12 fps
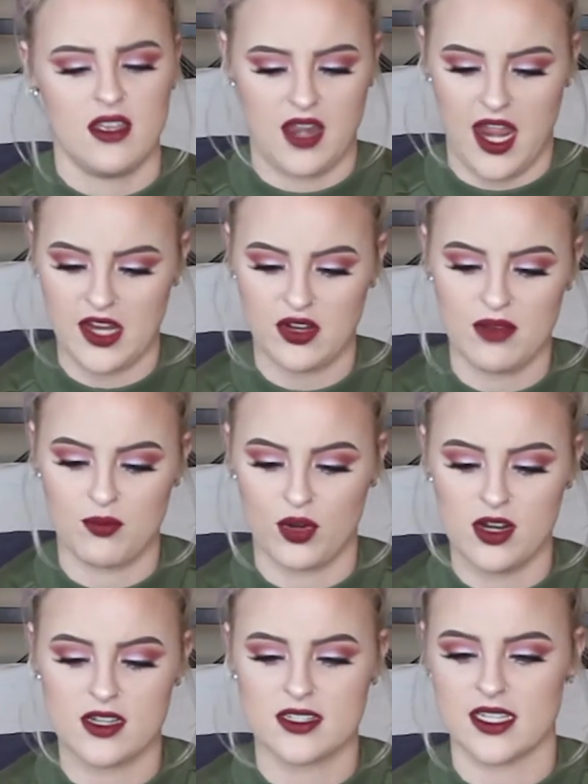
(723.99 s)
Eye cream
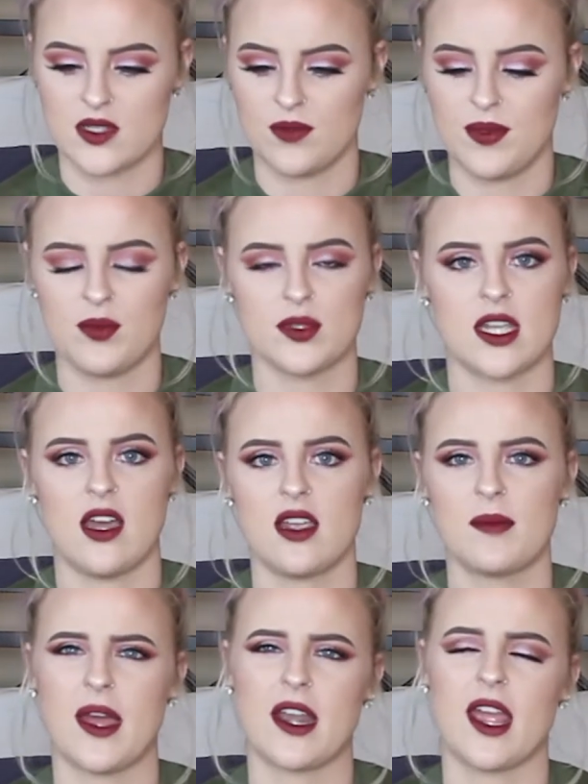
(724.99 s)
works. That's why people talk
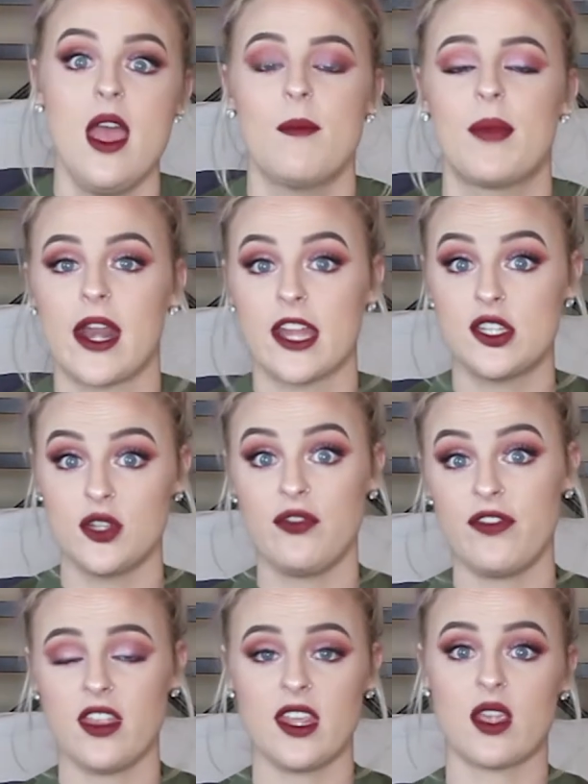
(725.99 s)
about it. But I do
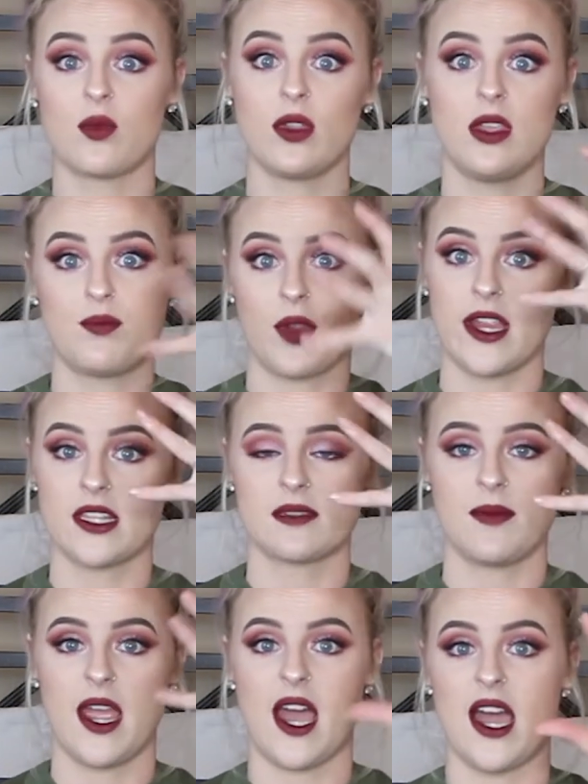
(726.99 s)
feel like it really brightens
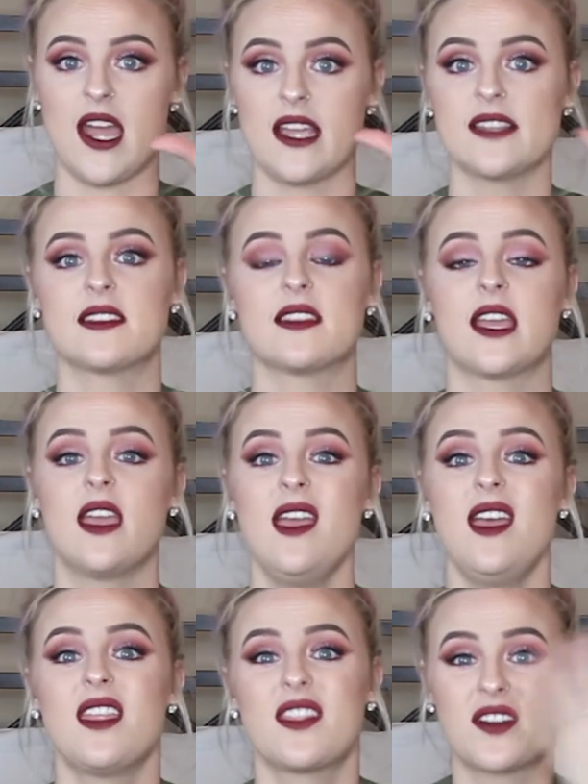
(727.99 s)
my eyes. And like
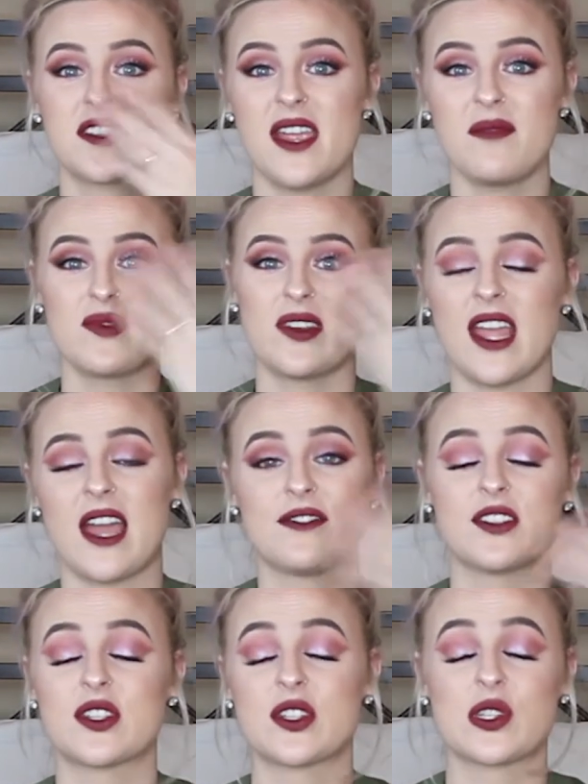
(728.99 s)
there are times when I have
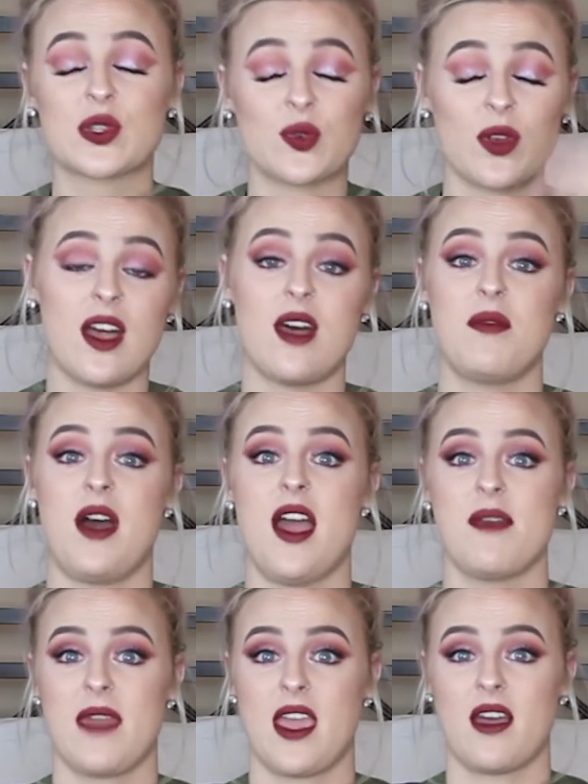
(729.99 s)
to scrub
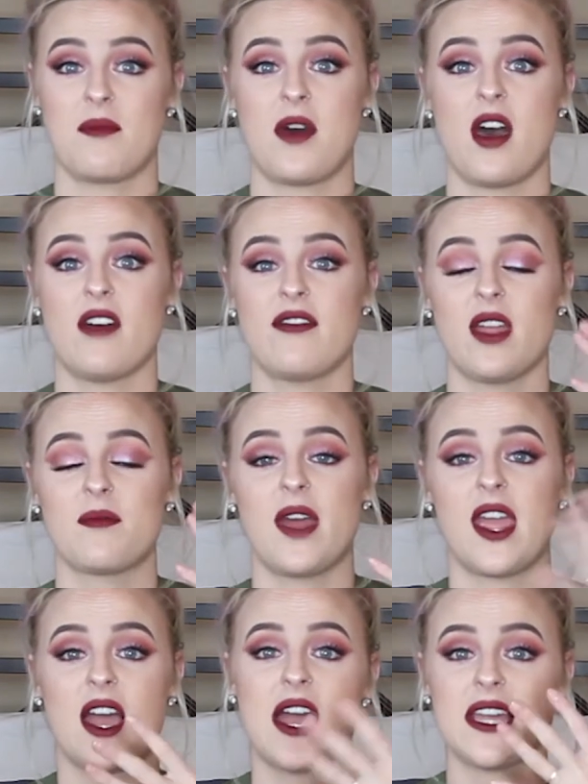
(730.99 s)
eye makeup off and
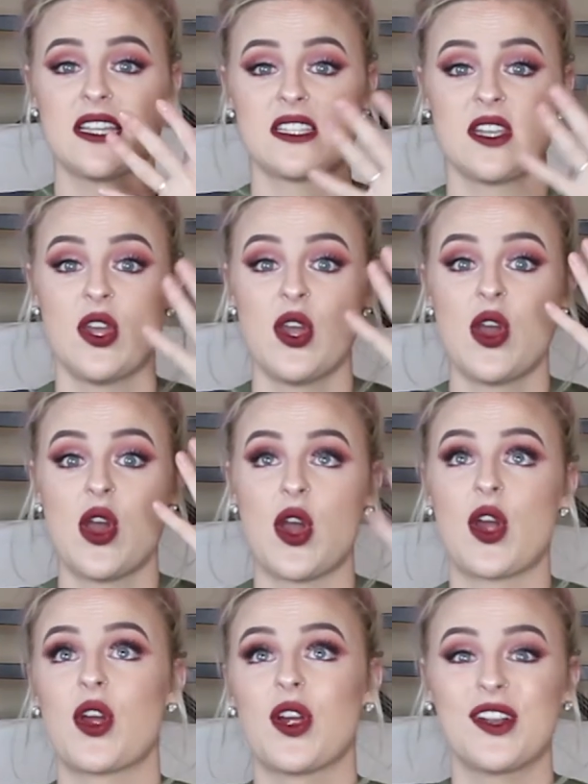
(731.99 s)
my eyes
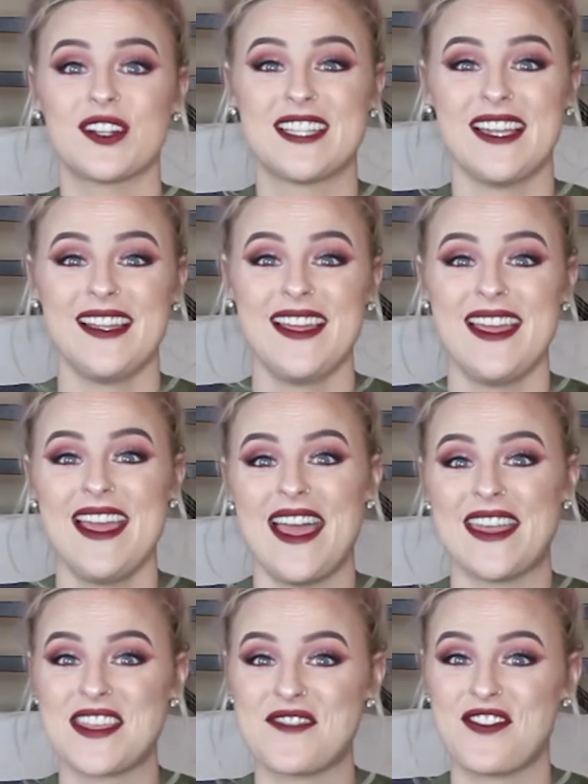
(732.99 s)
hurt
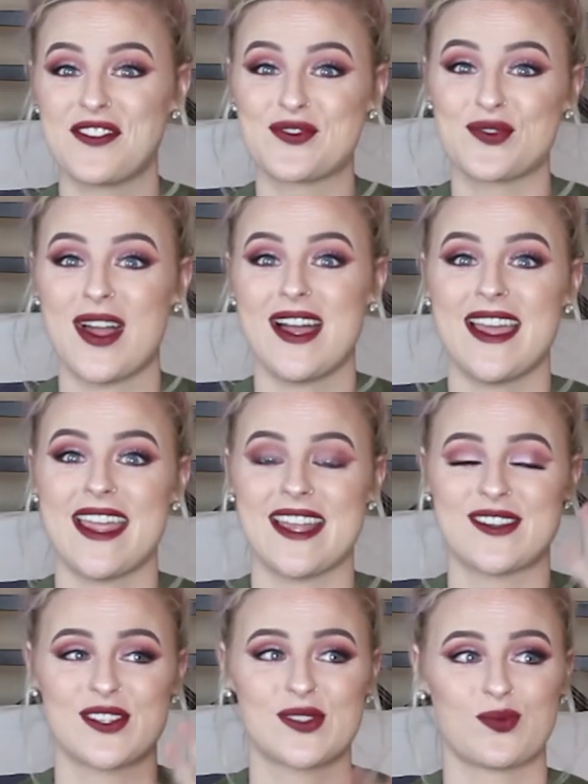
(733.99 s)
and they feel dry
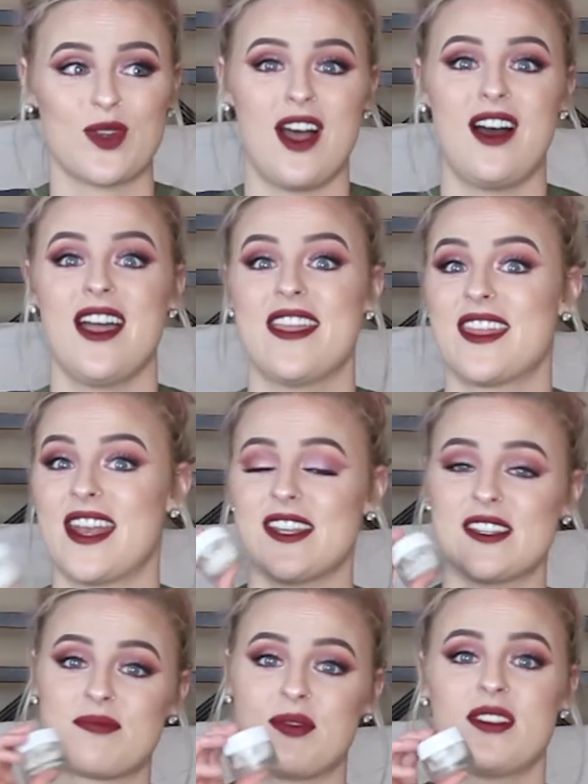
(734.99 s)
and just raw. And then I
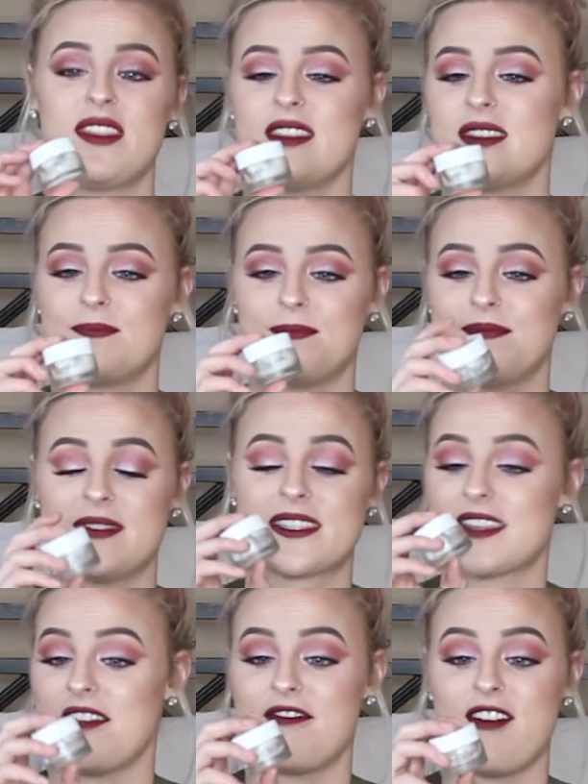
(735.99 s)
just put this
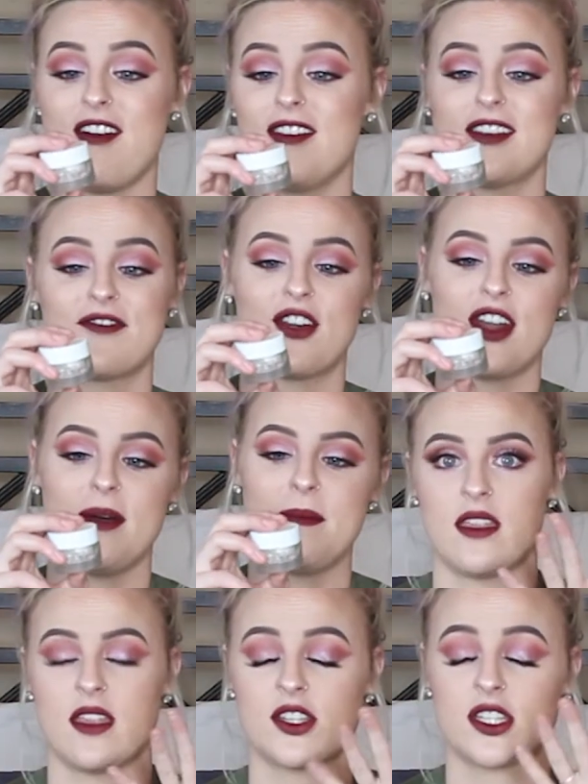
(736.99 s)
stuff all over them
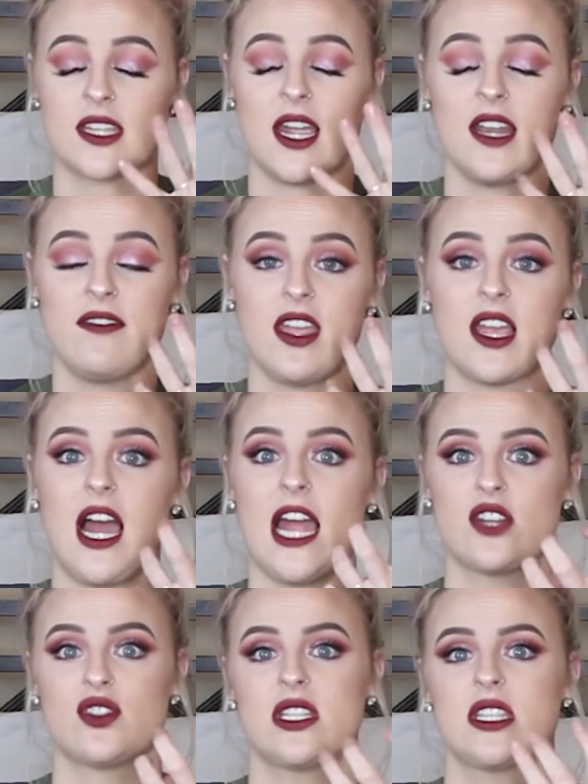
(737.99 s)
and it just kind of like
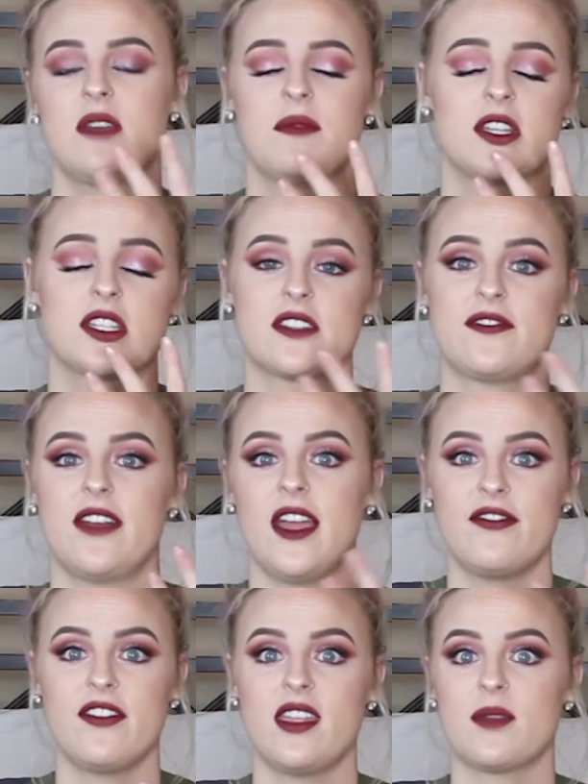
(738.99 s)
hydrates them and just, I
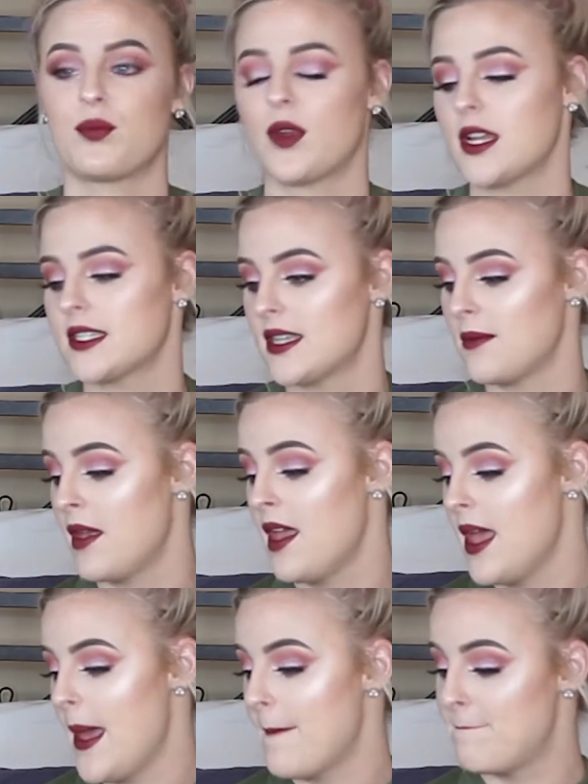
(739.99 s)
feel like brings them
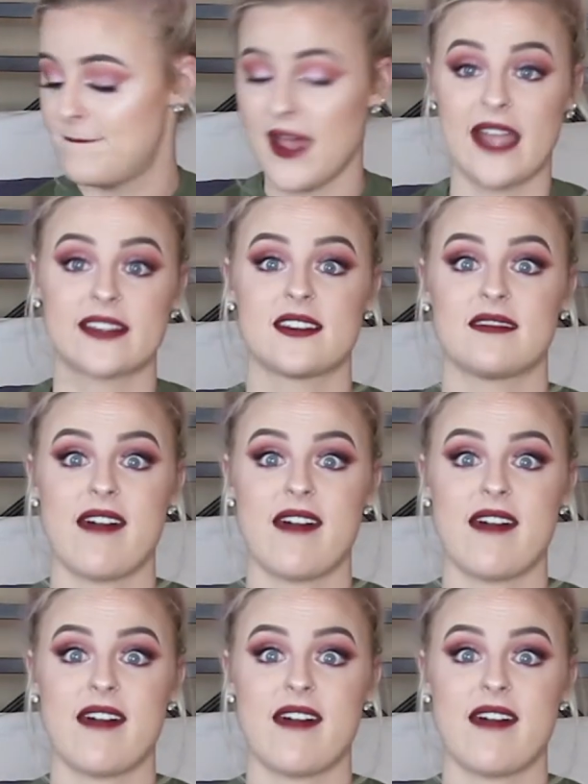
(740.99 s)
back to